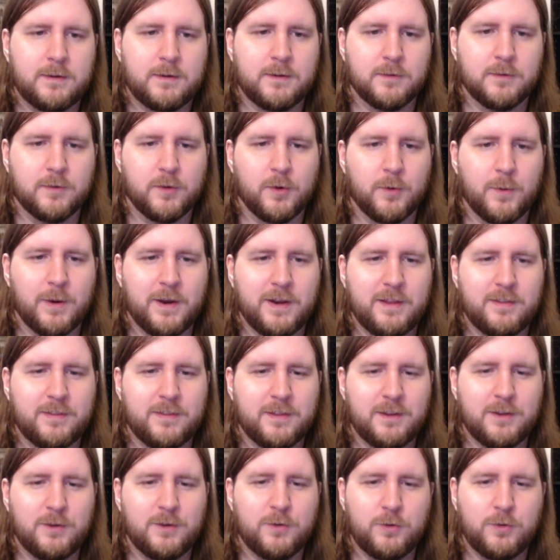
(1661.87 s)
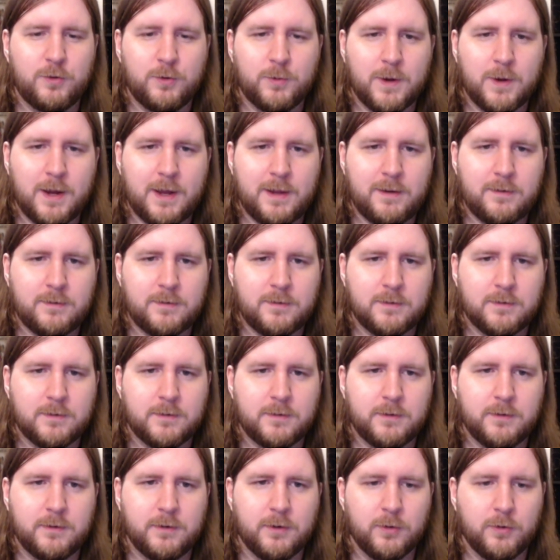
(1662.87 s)
Is there anything you do right?
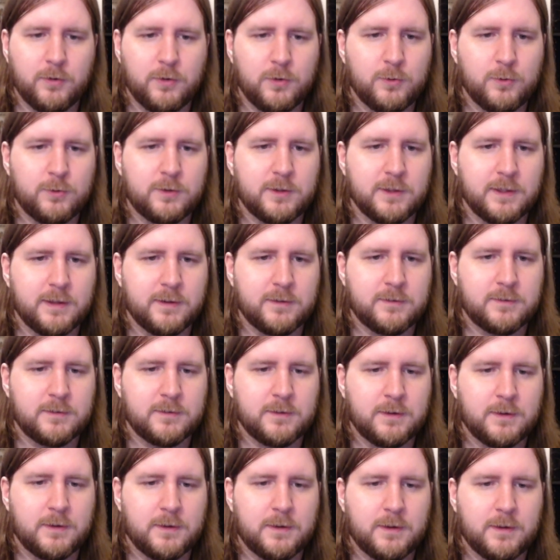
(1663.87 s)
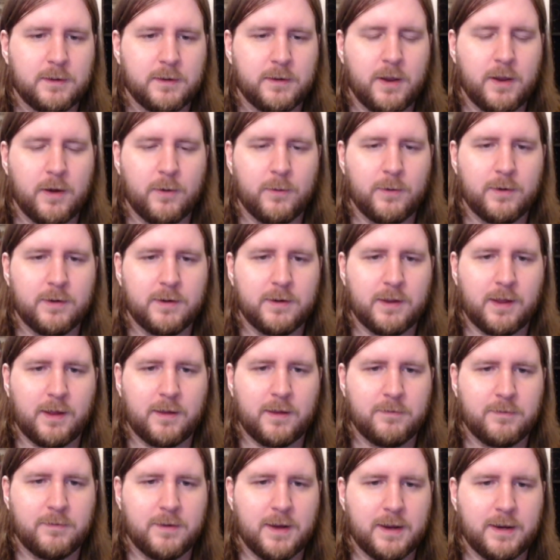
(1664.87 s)
You're useless. No,
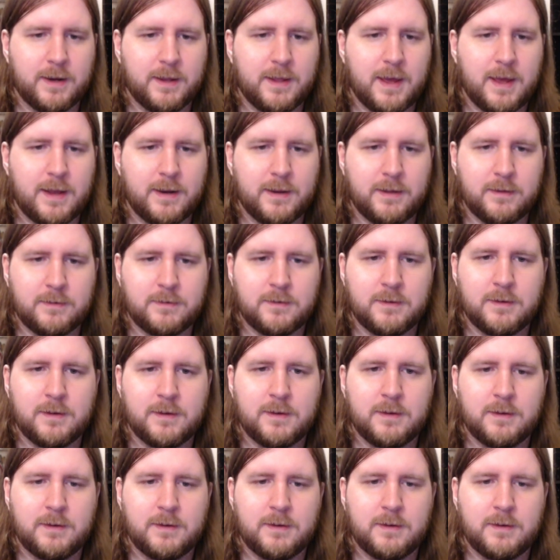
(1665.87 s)
I've got to get it.